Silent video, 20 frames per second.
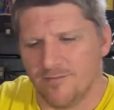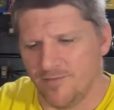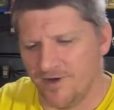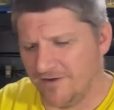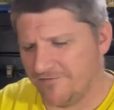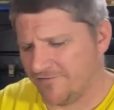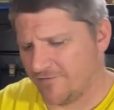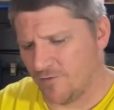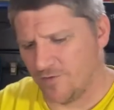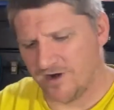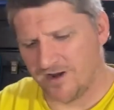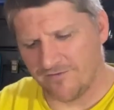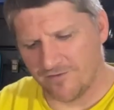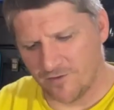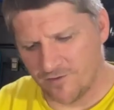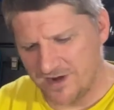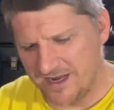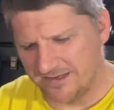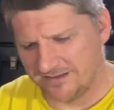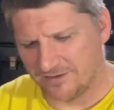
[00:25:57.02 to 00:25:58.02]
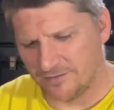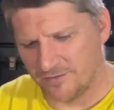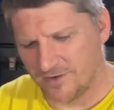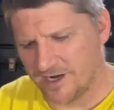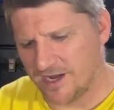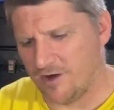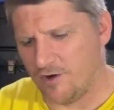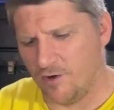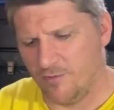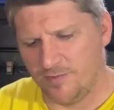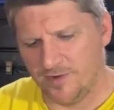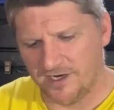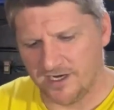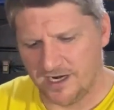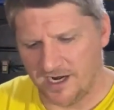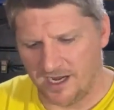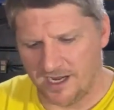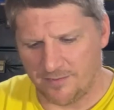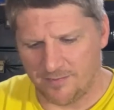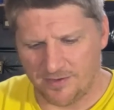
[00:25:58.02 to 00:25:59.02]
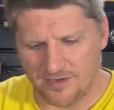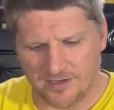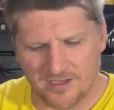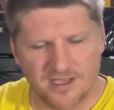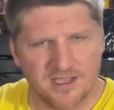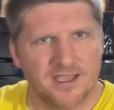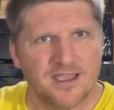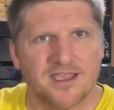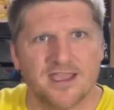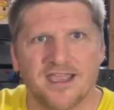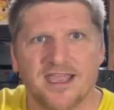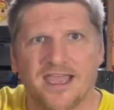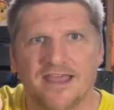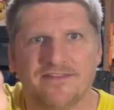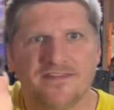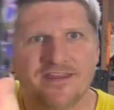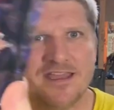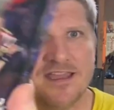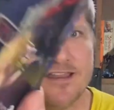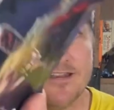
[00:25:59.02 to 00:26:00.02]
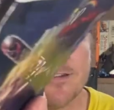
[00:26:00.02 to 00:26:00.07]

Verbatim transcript: But for whatever reason, when I opened it up, I had the